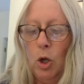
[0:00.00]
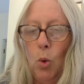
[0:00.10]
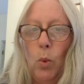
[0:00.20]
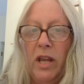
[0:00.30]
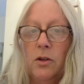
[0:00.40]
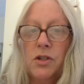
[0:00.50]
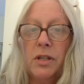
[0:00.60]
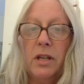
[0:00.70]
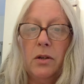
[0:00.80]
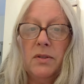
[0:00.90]
We
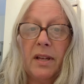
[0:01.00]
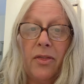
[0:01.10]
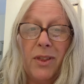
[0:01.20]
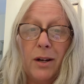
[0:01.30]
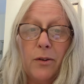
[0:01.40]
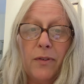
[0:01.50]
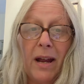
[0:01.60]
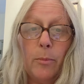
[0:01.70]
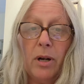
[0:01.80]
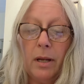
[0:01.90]
usually use a thinner
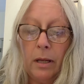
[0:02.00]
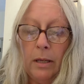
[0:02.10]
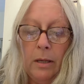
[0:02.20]
fabric,